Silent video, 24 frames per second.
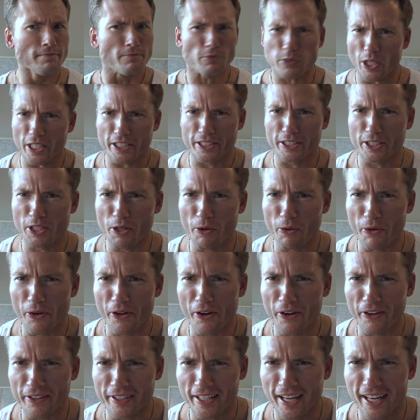What's going
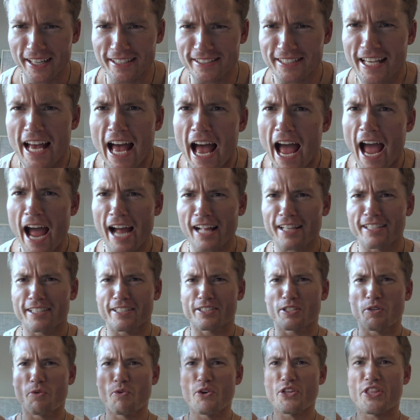on, guys?
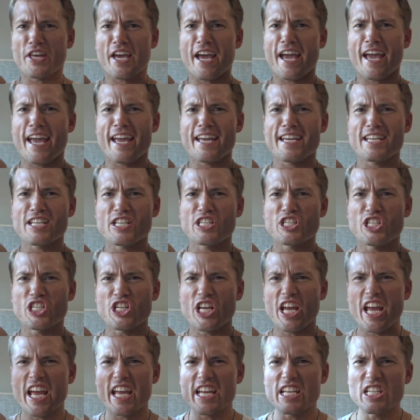Alex with
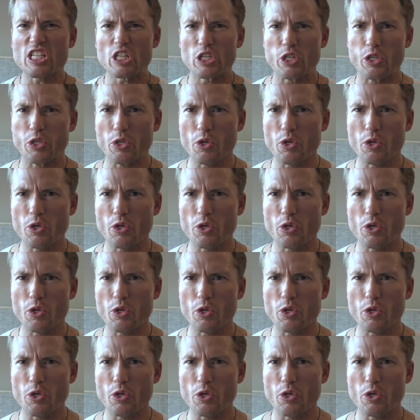AJ